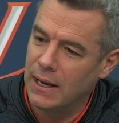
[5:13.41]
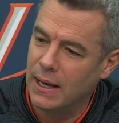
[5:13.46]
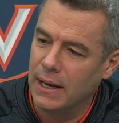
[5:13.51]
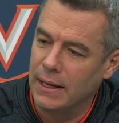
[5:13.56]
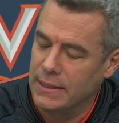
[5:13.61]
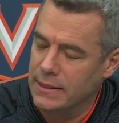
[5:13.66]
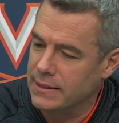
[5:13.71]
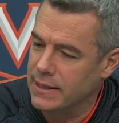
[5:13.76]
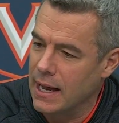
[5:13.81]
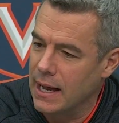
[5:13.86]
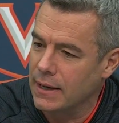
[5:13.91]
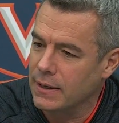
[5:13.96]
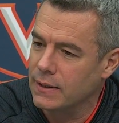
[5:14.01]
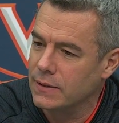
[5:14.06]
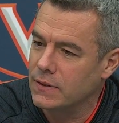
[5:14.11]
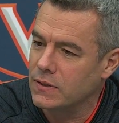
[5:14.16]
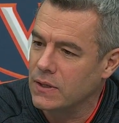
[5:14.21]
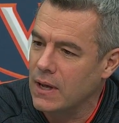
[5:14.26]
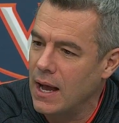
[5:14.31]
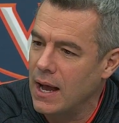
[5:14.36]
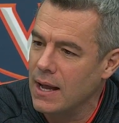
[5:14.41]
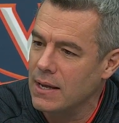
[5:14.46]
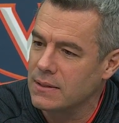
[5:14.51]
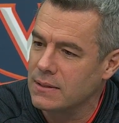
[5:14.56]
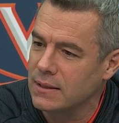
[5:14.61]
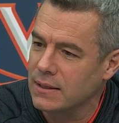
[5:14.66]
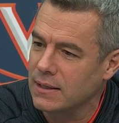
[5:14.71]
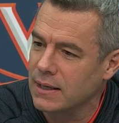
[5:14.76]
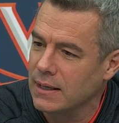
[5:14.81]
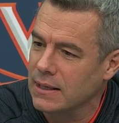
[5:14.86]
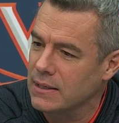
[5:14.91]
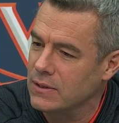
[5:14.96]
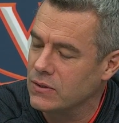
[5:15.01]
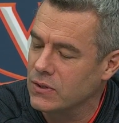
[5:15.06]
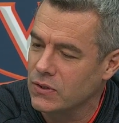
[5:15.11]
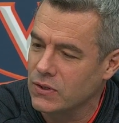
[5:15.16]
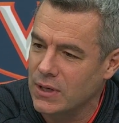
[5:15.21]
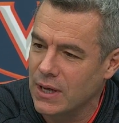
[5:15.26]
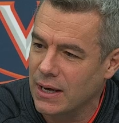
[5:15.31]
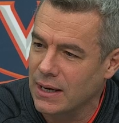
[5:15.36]
and he's got good size. And again, he's
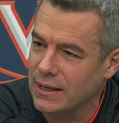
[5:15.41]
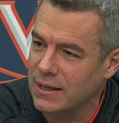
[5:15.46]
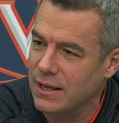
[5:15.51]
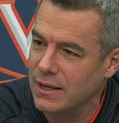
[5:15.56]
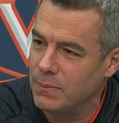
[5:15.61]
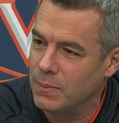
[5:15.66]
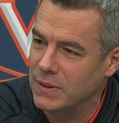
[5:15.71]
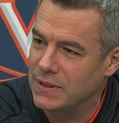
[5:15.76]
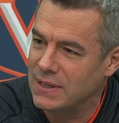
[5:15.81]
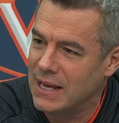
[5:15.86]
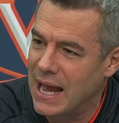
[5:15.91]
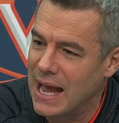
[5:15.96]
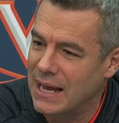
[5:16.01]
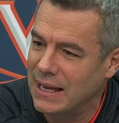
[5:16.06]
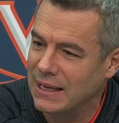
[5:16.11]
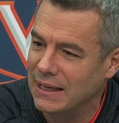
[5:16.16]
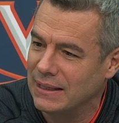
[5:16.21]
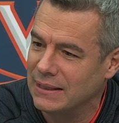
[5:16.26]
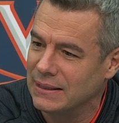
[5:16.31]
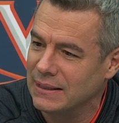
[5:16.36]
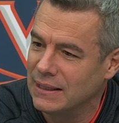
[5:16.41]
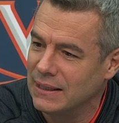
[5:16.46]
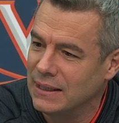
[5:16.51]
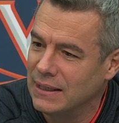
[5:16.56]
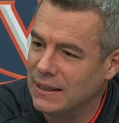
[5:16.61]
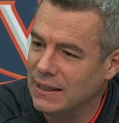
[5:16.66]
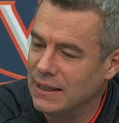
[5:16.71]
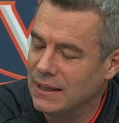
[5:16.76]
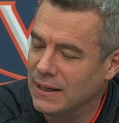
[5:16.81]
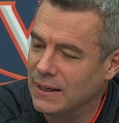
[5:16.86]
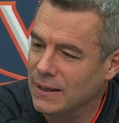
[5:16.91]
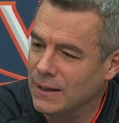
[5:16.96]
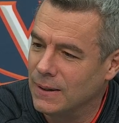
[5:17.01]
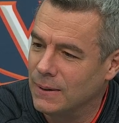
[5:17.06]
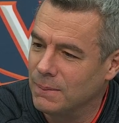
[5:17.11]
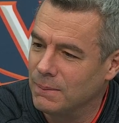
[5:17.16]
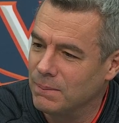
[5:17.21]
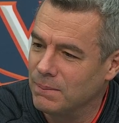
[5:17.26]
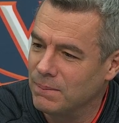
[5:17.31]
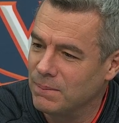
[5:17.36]
just got to keep attacking,
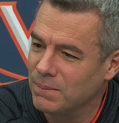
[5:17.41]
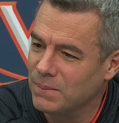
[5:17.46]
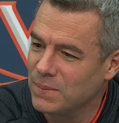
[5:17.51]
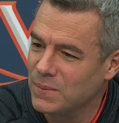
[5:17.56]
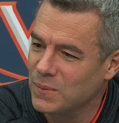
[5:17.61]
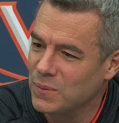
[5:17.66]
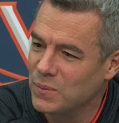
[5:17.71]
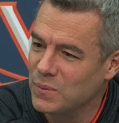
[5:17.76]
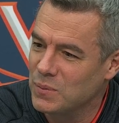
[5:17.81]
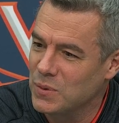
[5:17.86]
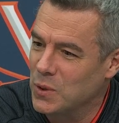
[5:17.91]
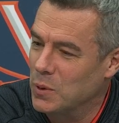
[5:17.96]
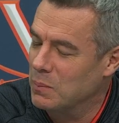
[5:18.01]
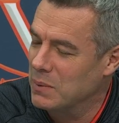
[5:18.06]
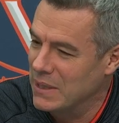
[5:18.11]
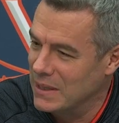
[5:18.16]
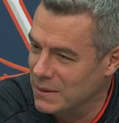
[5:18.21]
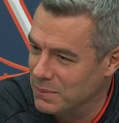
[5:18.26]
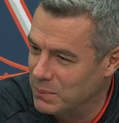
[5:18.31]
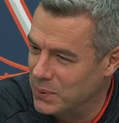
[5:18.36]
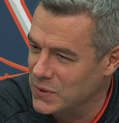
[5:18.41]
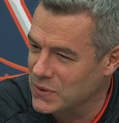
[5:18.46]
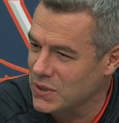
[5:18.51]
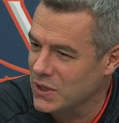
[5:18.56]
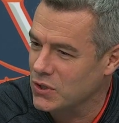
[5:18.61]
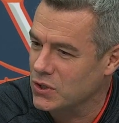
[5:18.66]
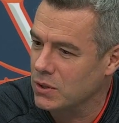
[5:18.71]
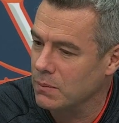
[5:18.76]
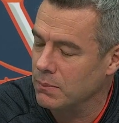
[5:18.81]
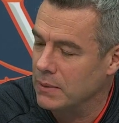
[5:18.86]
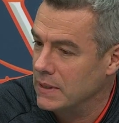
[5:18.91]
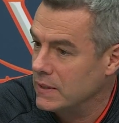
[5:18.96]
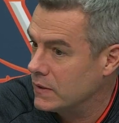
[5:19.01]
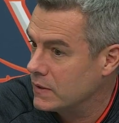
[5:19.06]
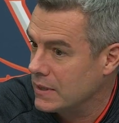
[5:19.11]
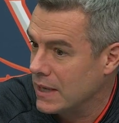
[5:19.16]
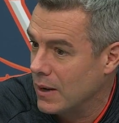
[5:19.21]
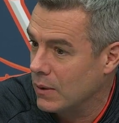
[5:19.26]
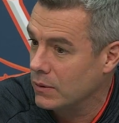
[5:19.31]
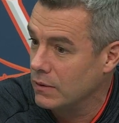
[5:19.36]
um, you know, being in position, being
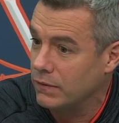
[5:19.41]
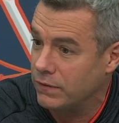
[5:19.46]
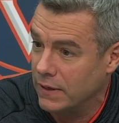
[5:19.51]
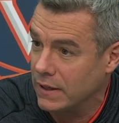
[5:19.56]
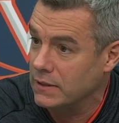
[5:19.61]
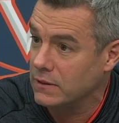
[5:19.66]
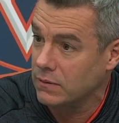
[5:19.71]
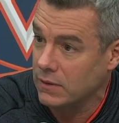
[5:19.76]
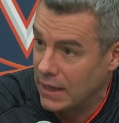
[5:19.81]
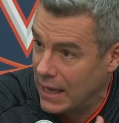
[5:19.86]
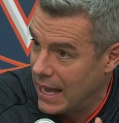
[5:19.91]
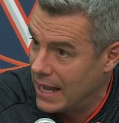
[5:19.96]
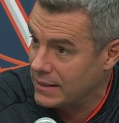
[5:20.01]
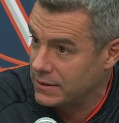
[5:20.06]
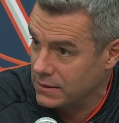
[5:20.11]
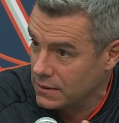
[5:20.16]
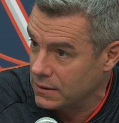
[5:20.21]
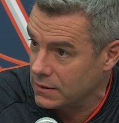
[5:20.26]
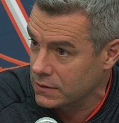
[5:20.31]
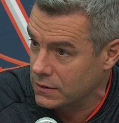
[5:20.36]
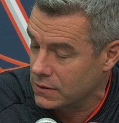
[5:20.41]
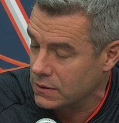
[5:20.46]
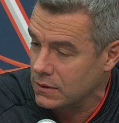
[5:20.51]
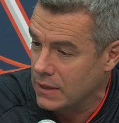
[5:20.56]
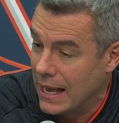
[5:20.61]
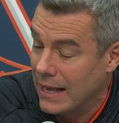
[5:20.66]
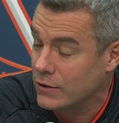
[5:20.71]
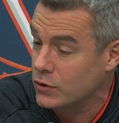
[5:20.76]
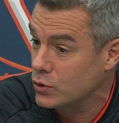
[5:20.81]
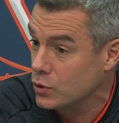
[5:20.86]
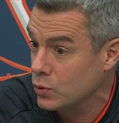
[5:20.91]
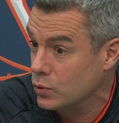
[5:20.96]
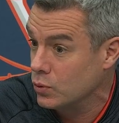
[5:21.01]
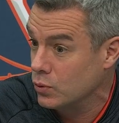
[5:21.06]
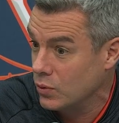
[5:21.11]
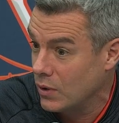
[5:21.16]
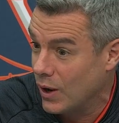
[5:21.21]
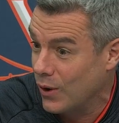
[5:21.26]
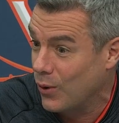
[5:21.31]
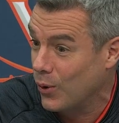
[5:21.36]
sound defensively, as does as do
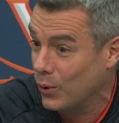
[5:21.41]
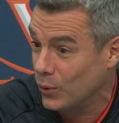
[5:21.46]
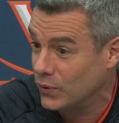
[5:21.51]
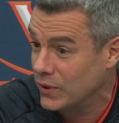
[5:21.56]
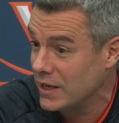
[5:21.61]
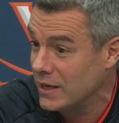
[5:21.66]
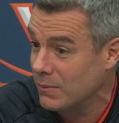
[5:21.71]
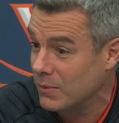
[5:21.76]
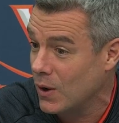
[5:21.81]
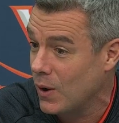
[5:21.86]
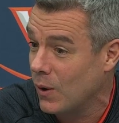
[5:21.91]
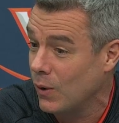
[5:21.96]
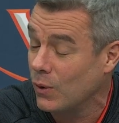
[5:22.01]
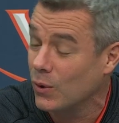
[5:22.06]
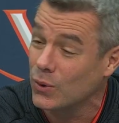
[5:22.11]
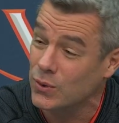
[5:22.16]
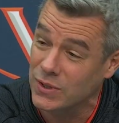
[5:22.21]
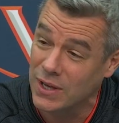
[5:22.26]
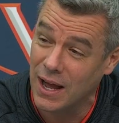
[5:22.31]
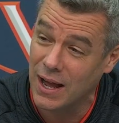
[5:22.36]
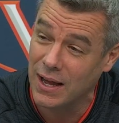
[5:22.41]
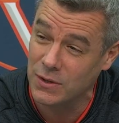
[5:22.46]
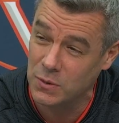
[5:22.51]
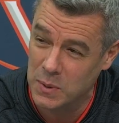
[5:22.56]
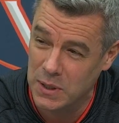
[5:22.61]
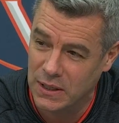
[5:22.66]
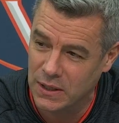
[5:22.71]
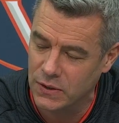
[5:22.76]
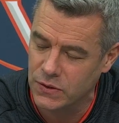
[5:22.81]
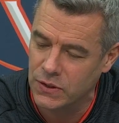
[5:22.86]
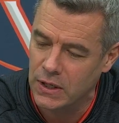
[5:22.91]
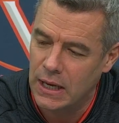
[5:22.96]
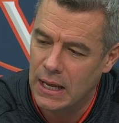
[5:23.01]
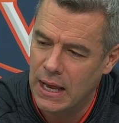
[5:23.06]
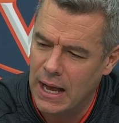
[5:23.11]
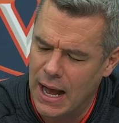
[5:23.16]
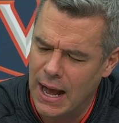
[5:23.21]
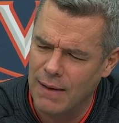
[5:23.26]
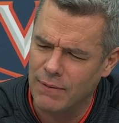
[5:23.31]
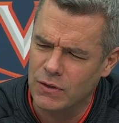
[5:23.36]
our whole team and all those guys. Because
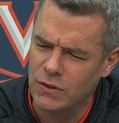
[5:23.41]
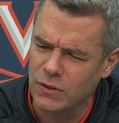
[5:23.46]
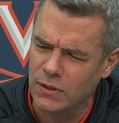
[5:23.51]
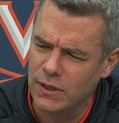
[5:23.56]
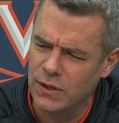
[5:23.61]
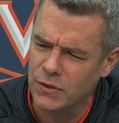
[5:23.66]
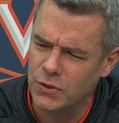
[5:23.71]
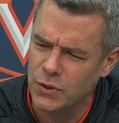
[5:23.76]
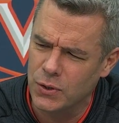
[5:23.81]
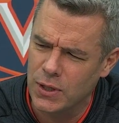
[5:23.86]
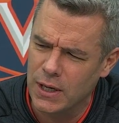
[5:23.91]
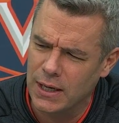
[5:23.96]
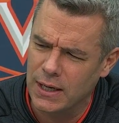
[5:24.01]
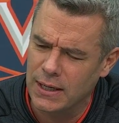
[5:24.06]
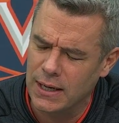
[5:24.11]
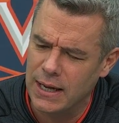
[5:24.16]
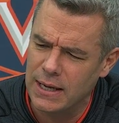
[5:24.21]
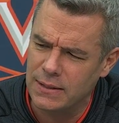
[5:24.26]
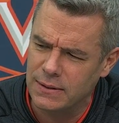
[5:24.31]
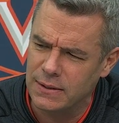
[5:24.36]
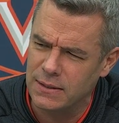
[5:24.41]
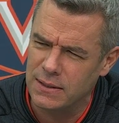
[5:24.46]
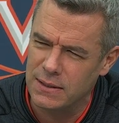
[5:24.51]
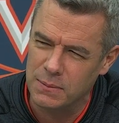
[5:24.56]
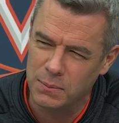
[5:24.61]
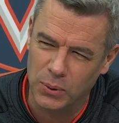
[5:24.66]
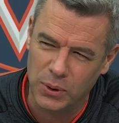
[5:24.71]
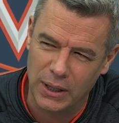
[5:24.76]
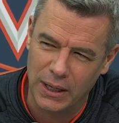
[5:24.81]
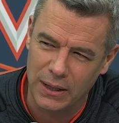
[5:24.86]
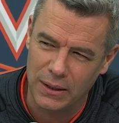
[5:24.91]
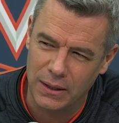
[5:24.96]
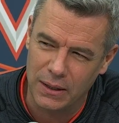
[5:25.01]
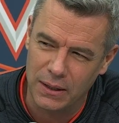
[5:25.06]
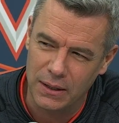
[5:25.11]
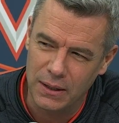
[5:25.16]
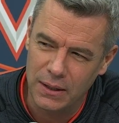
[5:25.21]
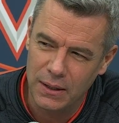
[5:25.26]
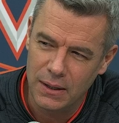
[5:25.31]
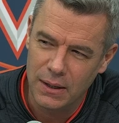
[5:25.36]
obviously, as you get into ACC play, the
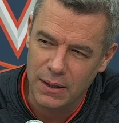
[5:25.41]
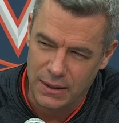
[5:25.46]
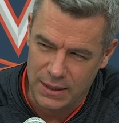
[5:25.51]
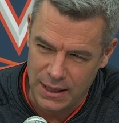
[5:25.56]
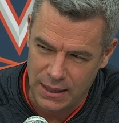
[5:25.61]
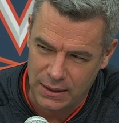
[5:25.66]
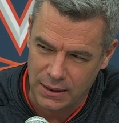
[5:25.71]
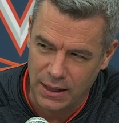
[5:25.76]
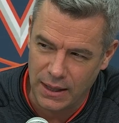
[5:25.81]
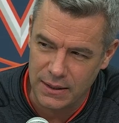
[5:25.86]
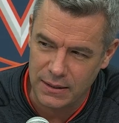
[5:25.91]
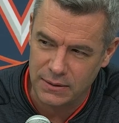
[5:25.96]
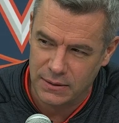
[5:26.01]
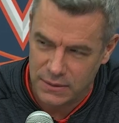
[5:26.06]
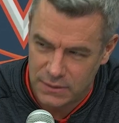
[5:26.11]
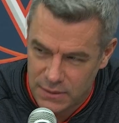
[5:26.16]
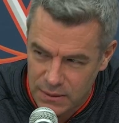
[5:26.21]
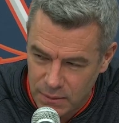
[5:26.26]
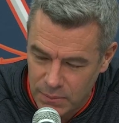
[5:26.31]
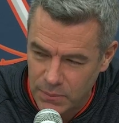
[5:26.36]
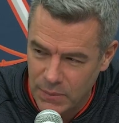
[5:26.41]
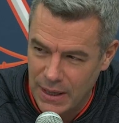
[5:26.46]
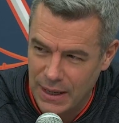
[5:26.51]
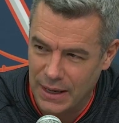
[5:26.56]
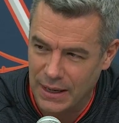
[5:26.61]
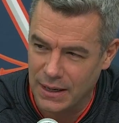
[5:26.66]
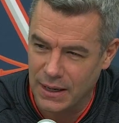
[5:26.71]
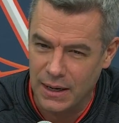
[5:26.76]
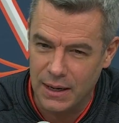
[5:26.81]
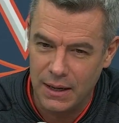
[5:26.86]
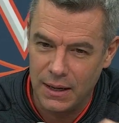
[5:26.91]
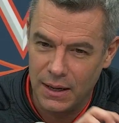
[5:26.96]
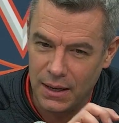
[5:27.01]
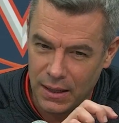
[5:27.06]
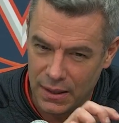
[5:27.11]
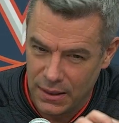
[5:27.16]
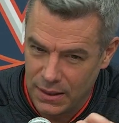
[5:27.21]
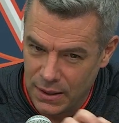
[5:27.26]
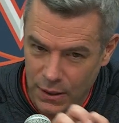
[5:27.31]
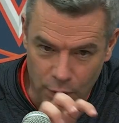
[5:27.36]
the athleticism and
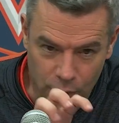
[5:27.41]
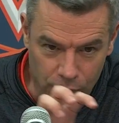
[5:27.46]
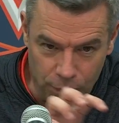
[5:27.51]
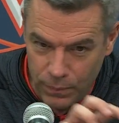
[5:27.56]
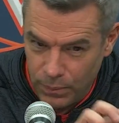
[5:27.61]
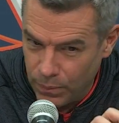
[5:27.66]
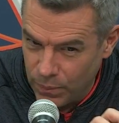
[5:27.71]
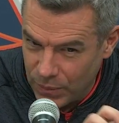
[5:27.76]
they'll,